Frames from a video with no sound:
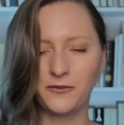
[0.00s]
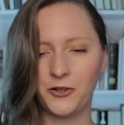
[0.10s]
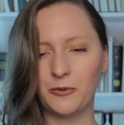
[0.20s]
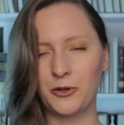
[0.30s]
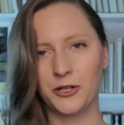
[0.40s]
If
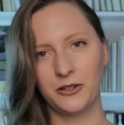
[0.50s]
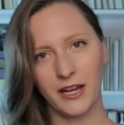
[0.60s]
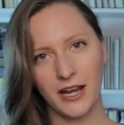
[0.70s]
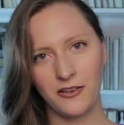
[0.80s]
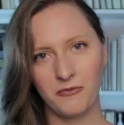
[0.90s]
you're a more
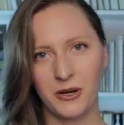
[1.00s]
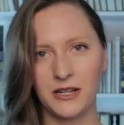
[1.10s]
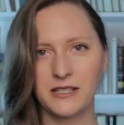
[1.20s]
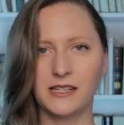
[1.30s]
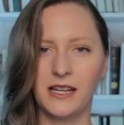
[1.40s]
creative
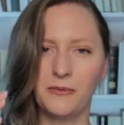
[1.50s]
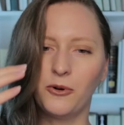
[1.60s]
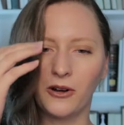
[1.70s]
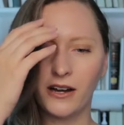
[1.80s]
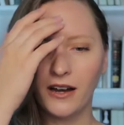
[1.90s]
person, a
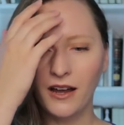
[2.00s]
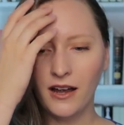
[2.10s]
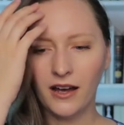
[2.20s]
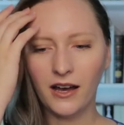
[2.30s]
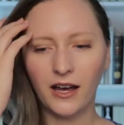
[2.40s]
more
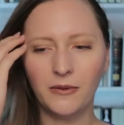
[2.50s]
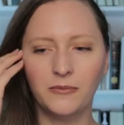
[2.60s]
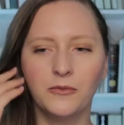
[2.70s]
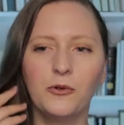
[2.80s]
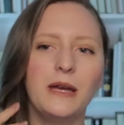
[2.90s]

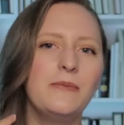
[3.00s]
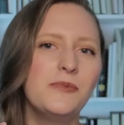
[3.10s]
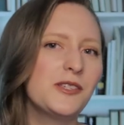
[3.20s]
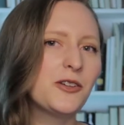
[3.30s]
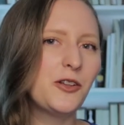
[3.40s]

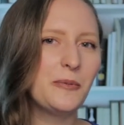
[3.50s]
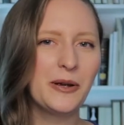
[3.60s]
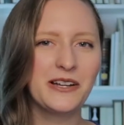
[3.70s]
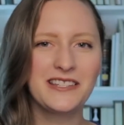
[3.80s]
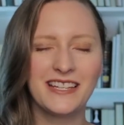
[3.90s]
whimsical
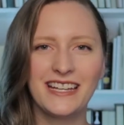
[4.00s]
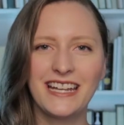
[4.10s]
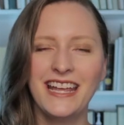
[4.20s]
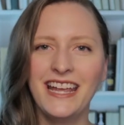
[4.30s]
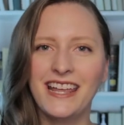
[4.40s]

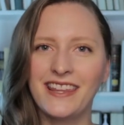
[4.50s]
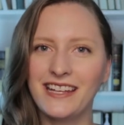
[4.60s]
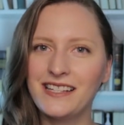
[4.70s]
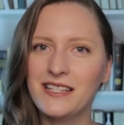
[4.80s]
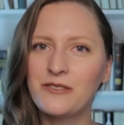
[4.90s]
person,
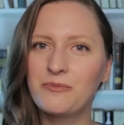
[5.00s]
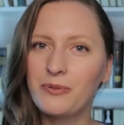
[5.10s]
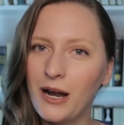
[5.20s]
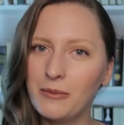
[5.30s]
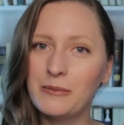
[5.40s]
then this is
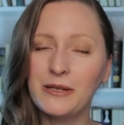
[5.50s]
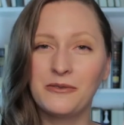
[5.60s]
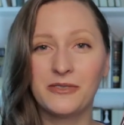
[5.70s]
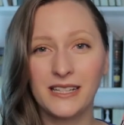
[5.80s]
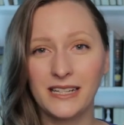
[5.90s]
probably
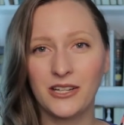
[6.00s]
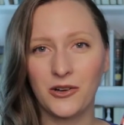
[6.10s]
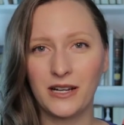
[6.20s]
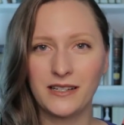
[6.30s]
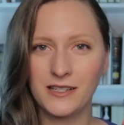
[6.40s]
really
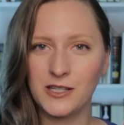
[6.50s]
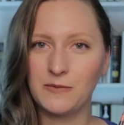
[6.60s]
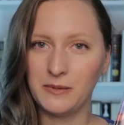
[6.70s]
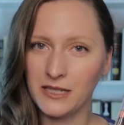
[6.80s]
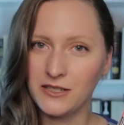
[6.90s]
going to
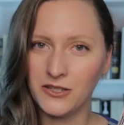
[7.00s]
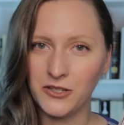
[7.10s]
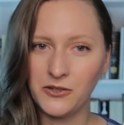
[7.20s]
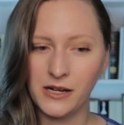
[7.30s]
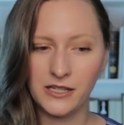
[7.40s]
speak to you.